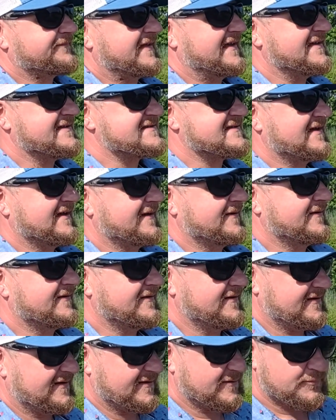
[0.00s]
is a
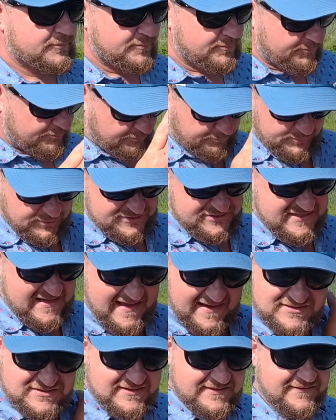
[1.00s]

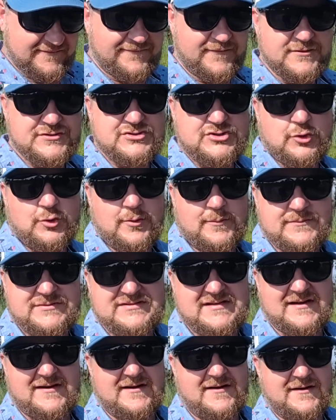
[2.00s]
protection for storm
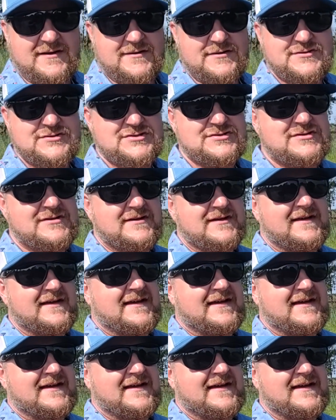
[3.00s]
surge